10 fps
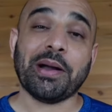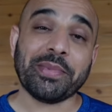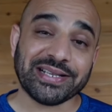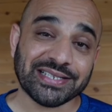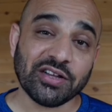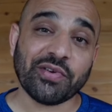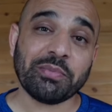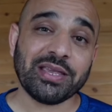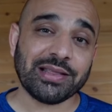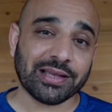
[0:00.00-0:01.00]
myself, I
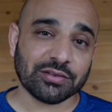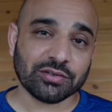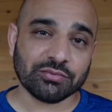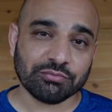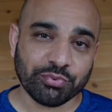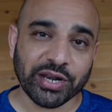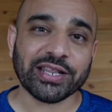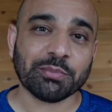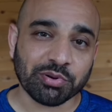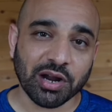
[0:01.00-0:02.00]
mean like putting in
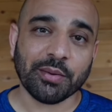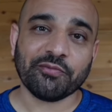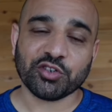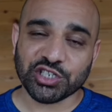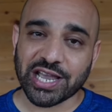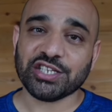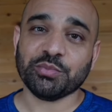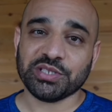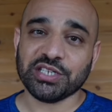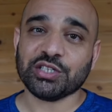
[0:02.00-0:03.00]
the prompt for
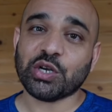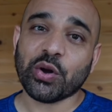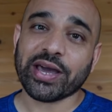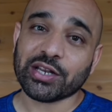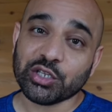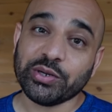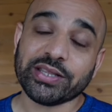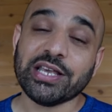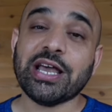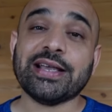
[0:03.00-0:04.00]
ChatGPT to go ahead and do it.
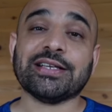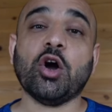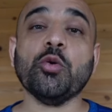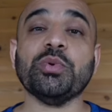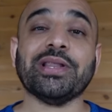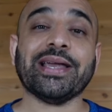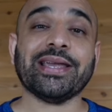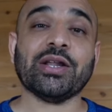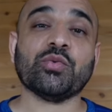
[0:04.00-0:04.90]
So I hope you like it.